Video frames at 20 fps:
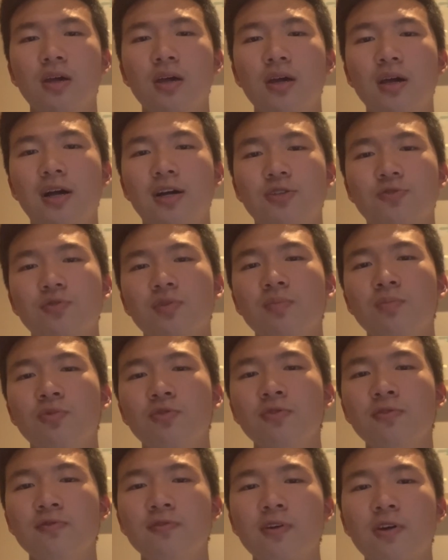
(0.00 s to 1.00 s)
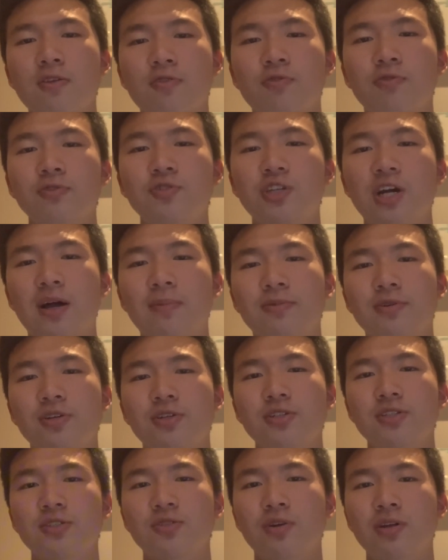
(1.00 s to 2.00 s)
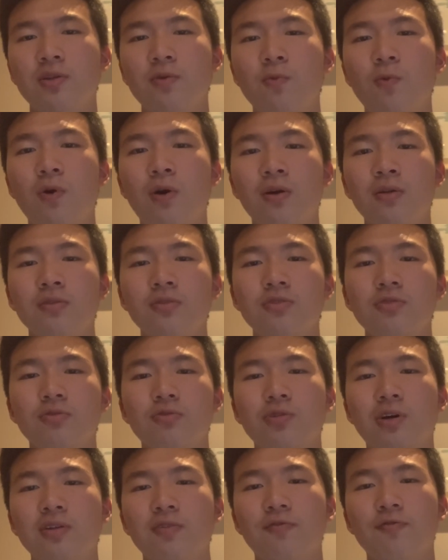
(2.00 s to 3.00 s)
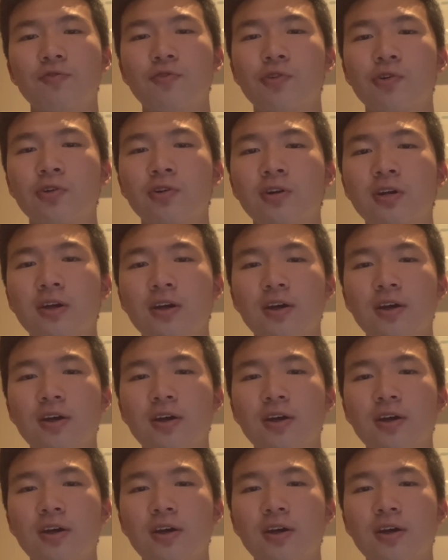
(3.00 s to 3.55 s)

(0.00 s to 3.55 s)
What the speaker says: As we move through chapters 21 to 24,